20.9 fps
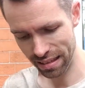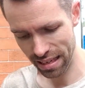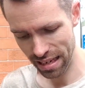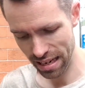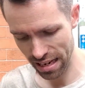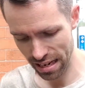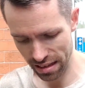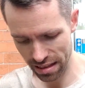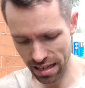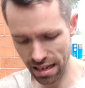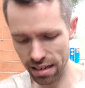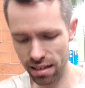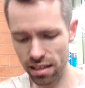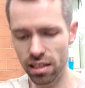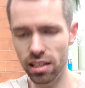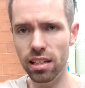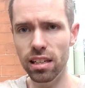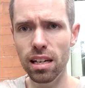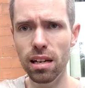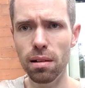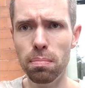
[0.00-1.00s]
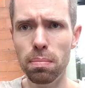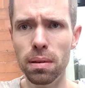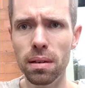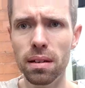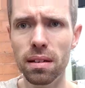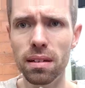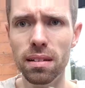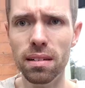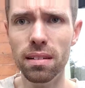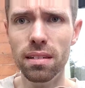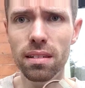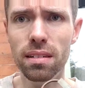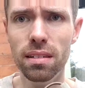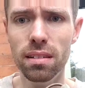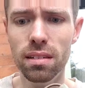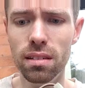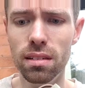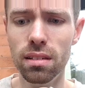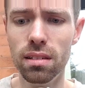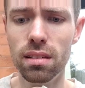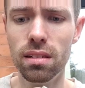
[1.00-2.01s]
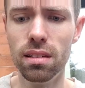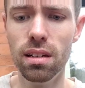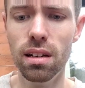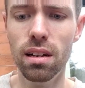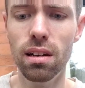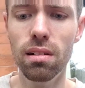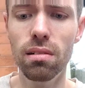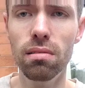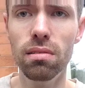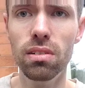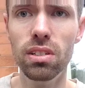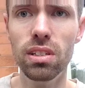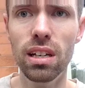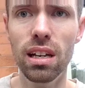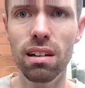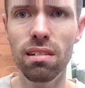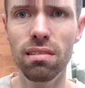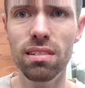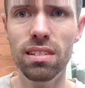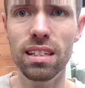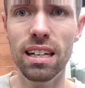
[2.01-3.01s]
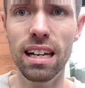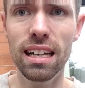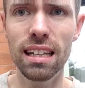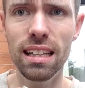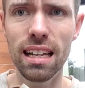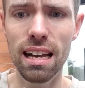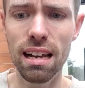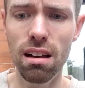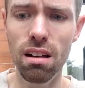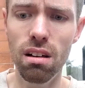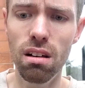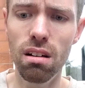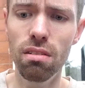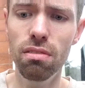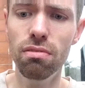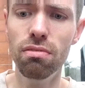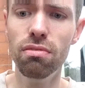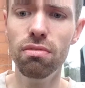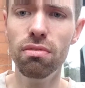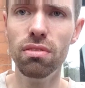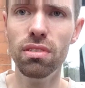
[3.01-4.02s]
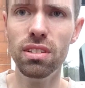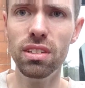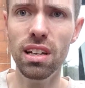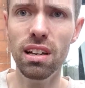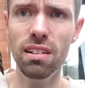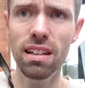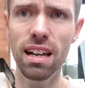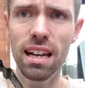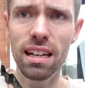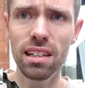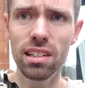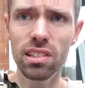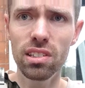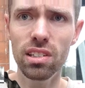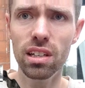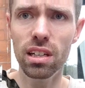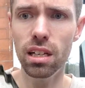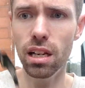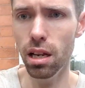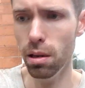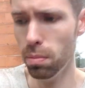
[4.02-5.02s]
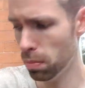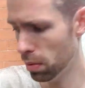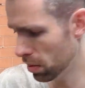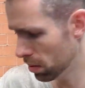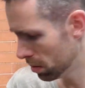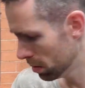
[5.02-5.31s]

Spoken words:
Here that clip go, so take that off. So that is the clip.